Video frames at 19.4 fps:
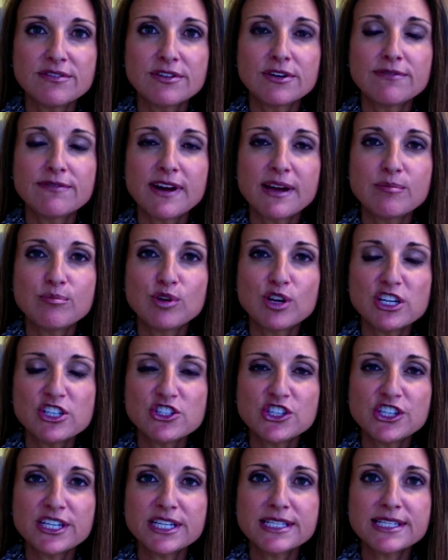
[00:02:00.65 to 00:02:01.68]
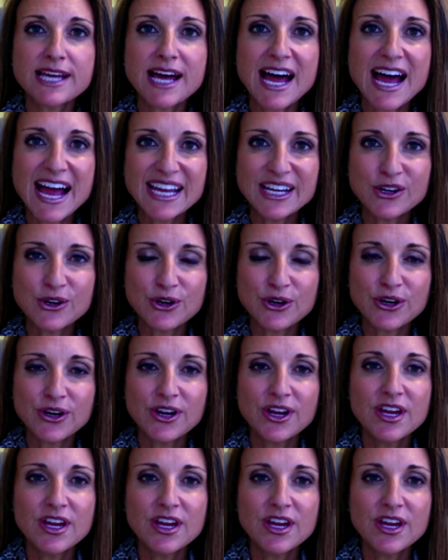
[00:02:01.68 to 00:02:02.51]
Your vibration is higher.